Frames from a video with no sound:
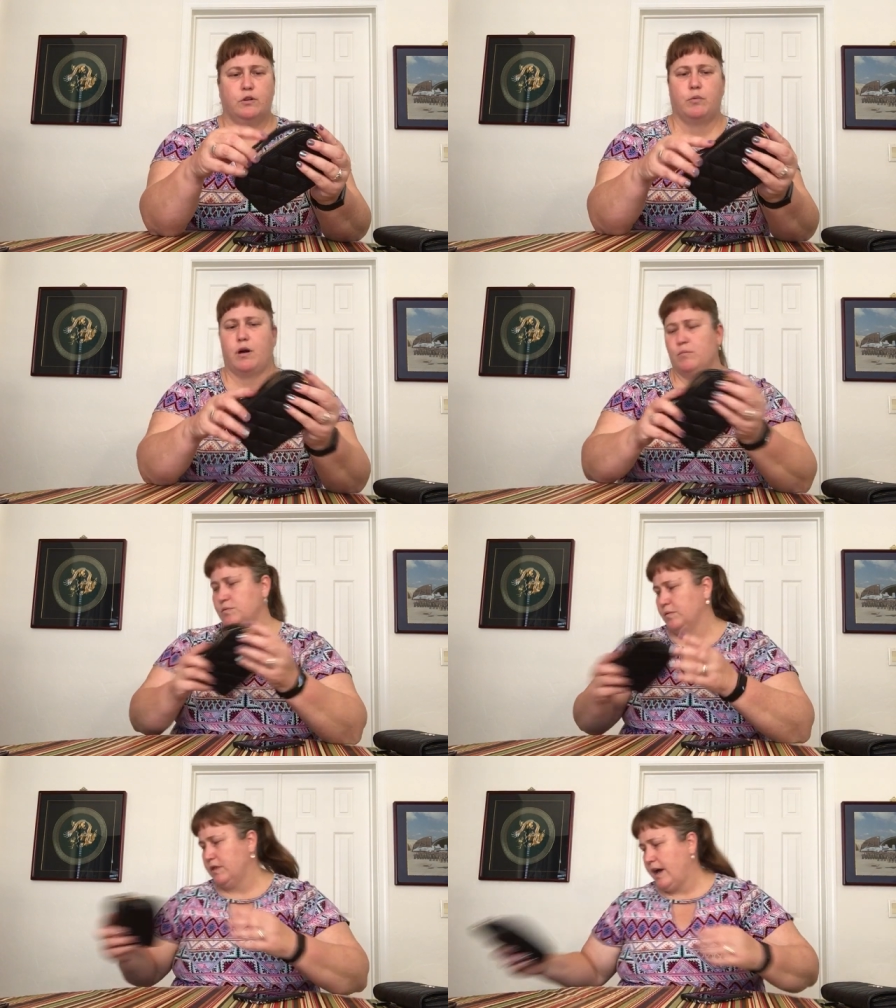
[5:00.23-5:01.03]
no
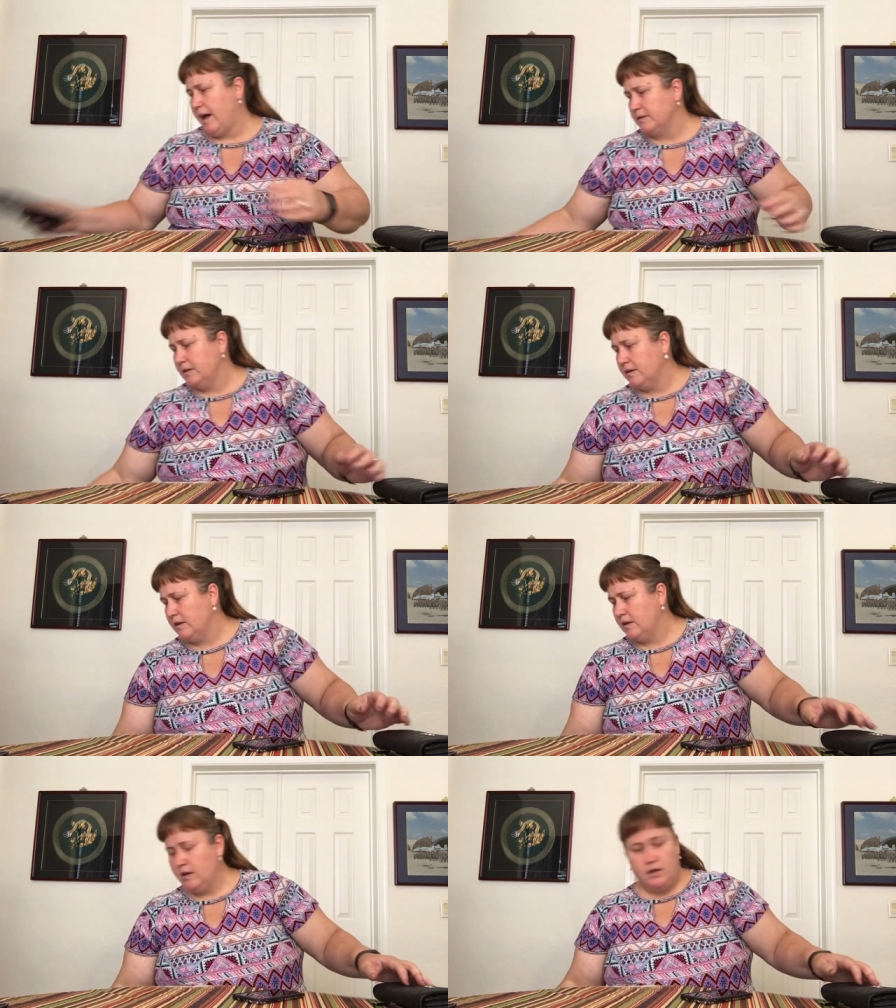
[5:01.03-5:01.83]
problems with that.
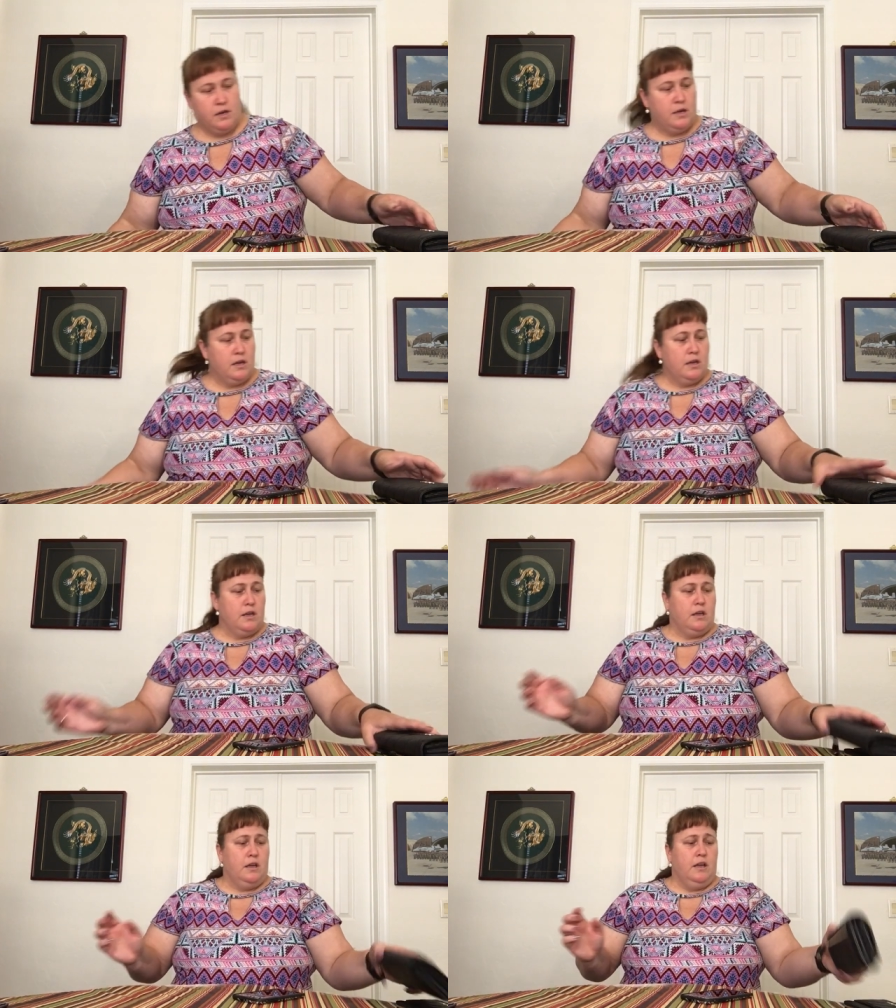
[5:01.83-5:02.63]

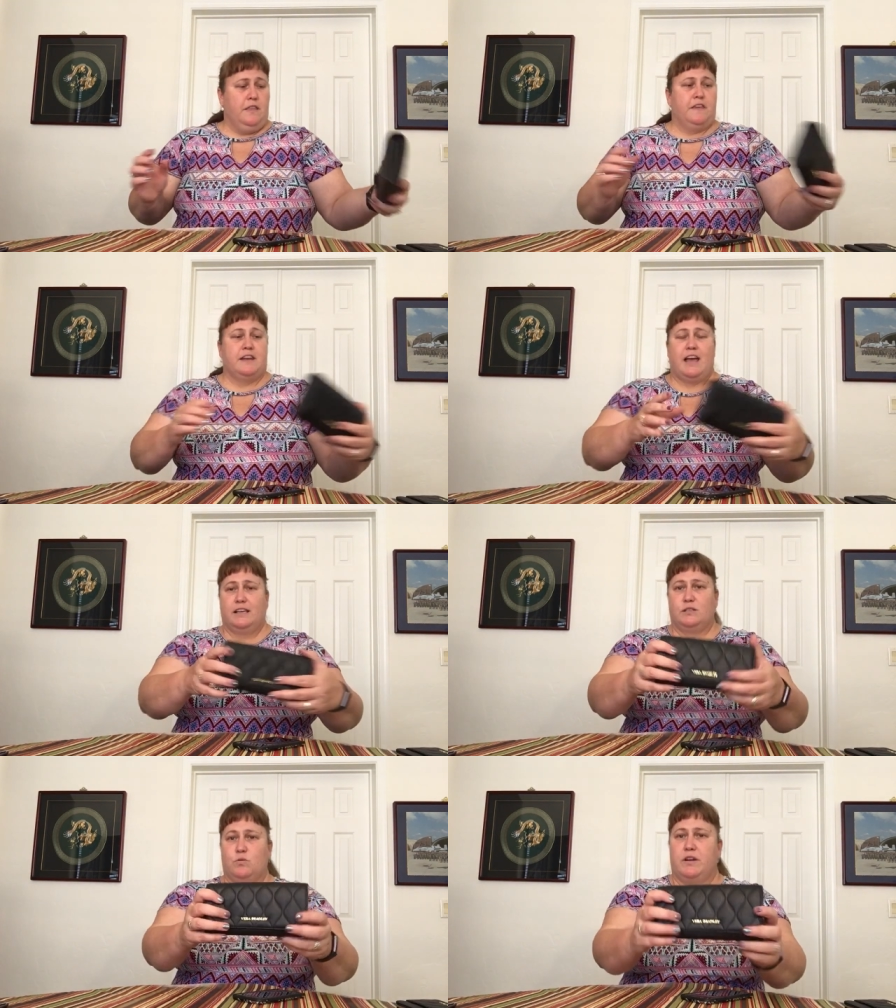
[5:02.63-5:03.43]
The
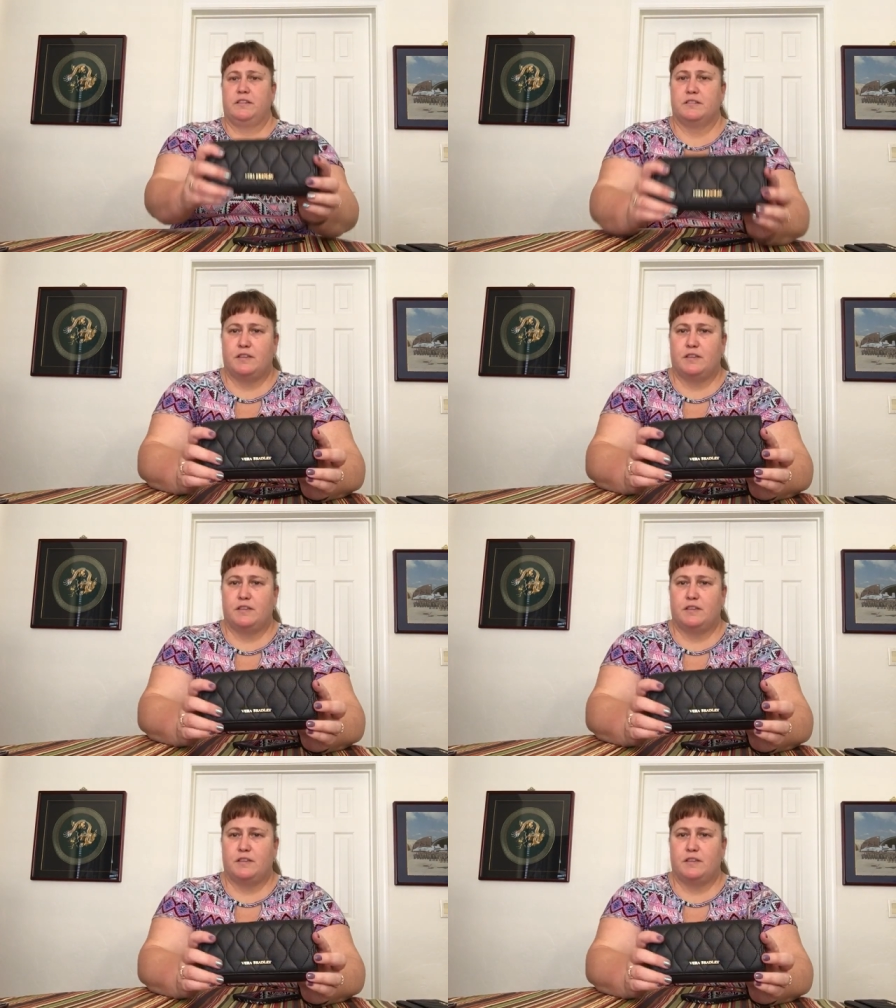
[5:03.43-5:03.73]
next one in the